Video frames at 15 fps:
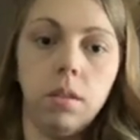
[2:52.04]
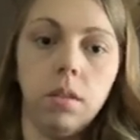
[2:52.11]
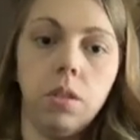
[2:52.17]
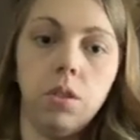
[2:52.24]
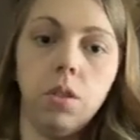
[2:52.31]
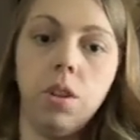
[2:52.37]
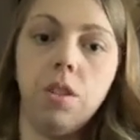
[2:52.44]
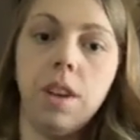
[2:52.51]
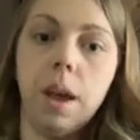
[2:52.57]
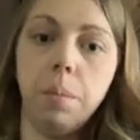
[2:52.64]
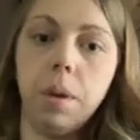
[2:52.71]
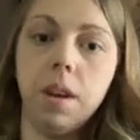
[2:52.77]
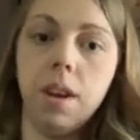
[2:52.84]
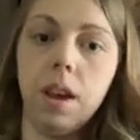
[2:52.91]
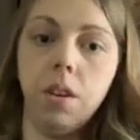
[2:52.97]
So you're
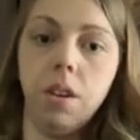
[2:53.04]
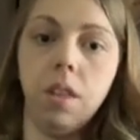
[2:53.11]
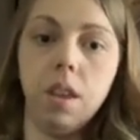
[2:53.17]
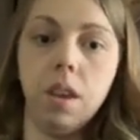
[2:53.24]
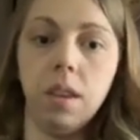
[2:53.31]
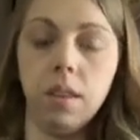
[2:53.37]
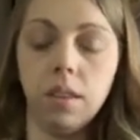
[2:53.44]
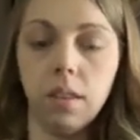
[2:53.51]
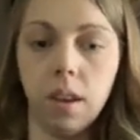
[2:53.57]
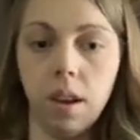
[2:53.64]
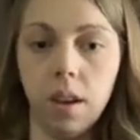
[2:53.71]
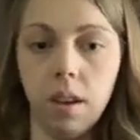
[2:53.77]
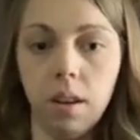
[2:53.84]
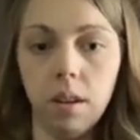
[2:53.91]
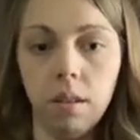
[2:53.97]
tapping down on the
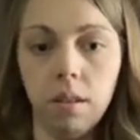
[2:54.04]
inside,